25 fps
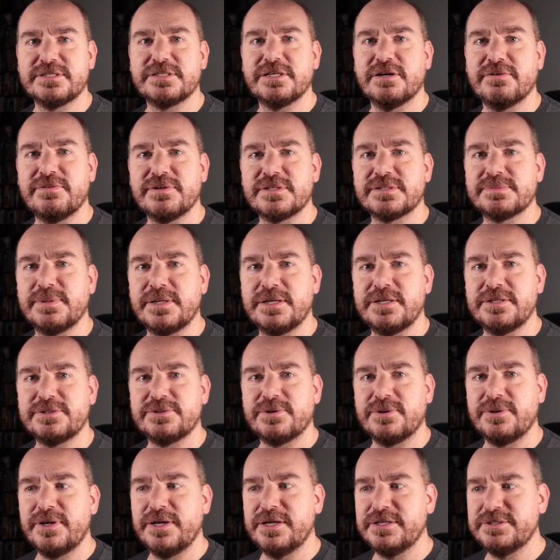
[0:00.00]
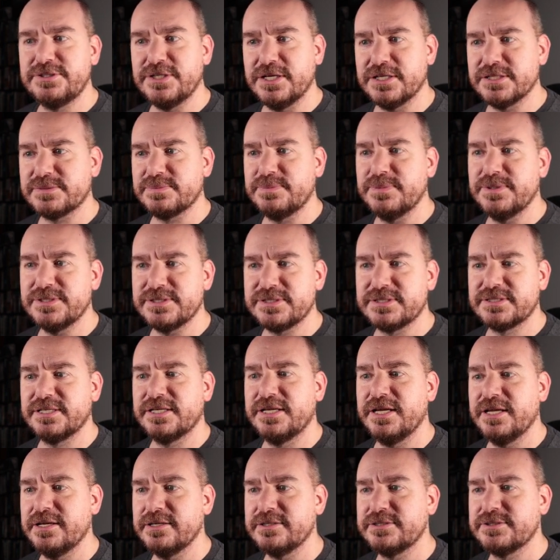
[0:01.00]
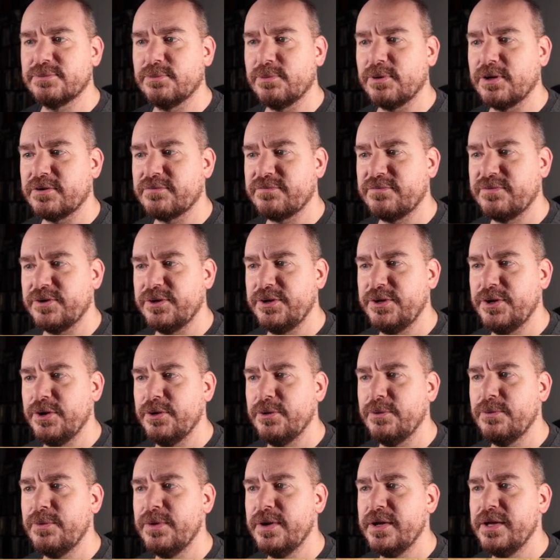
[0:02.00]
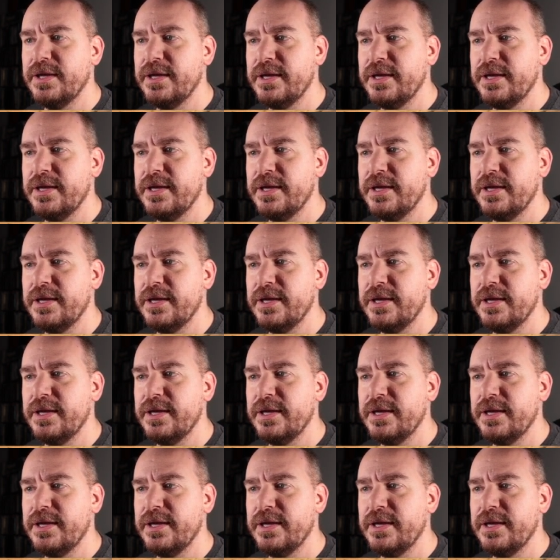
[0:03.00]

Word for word: self-explanatory adjustments to get it to work for you.